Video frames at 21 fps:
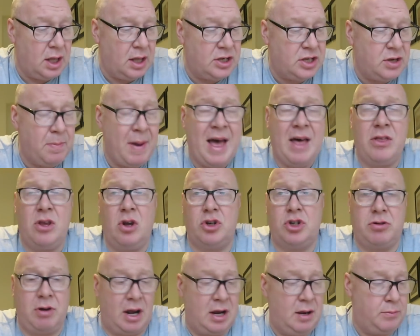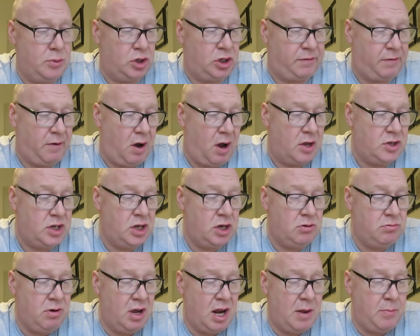It's about the Australian bushfires.
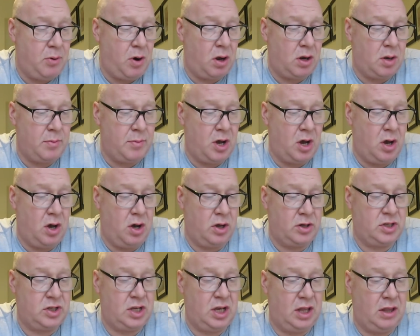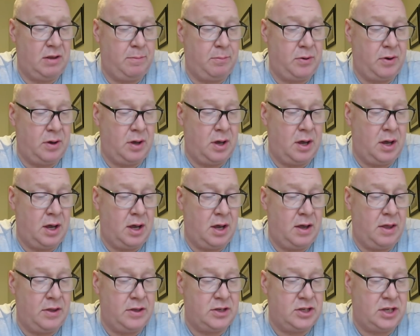It has really broken my heart to see the
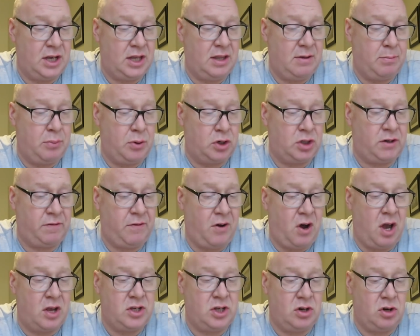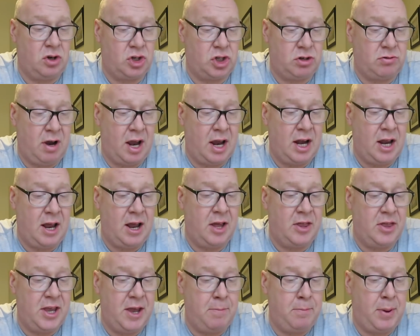bushfires in Australia
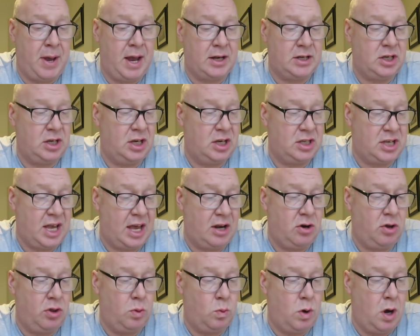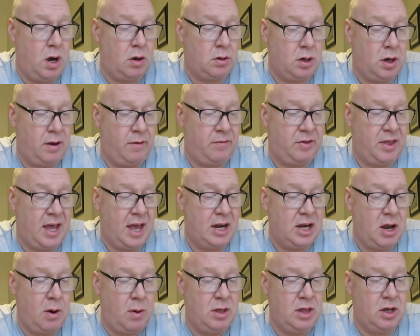and the impact it has had on the wildlife
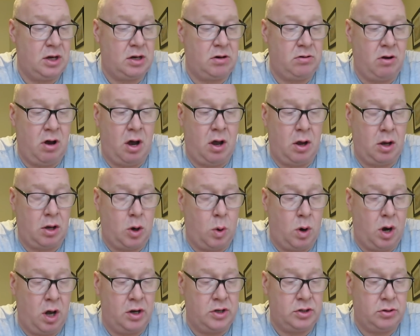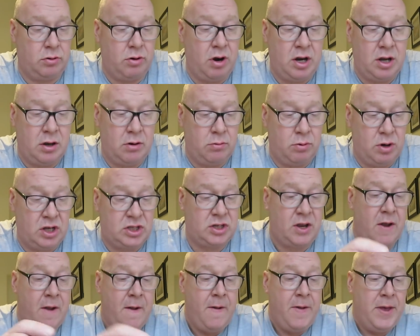there. Knowing that koalas are already at
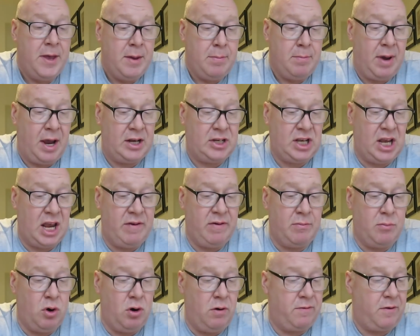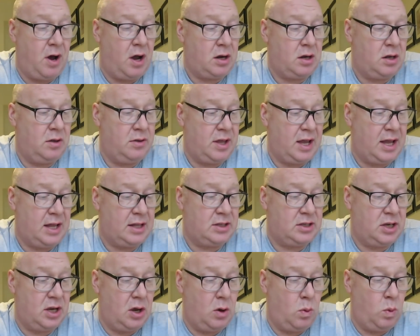risk makes it even more vital
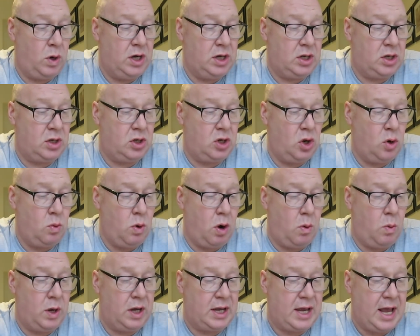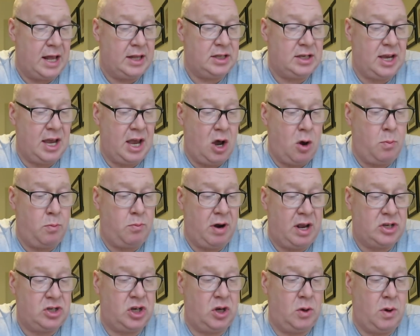that we do what we can to help
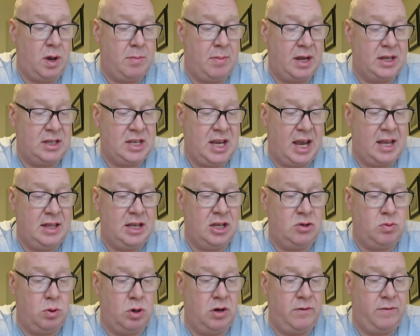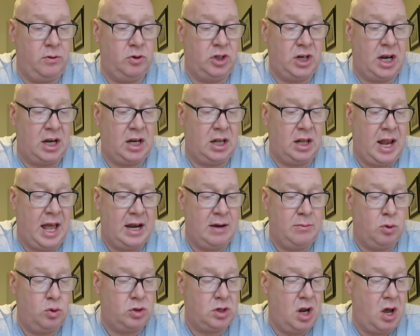rescue and maintain these wonderful, gentle
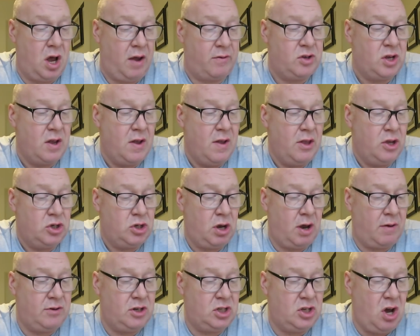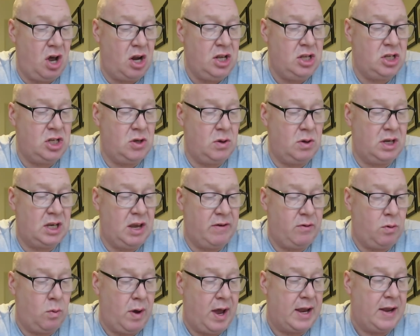animals' lives. So I've decided to do a
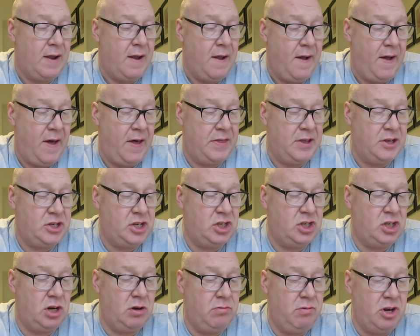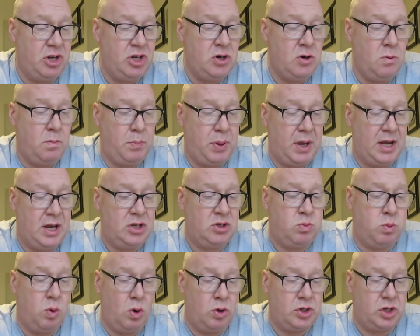giveaway. This is an original
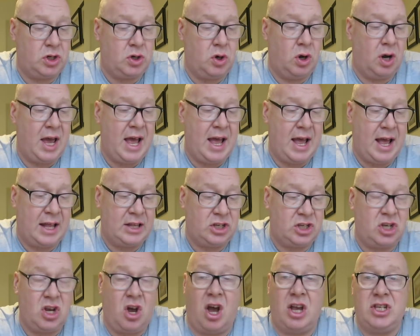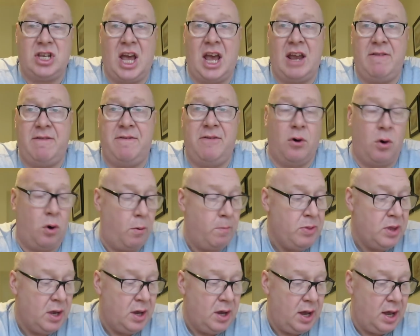piece, watercolour and size
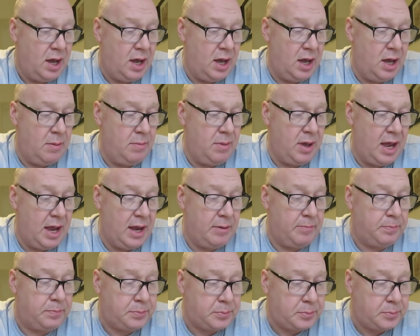A4.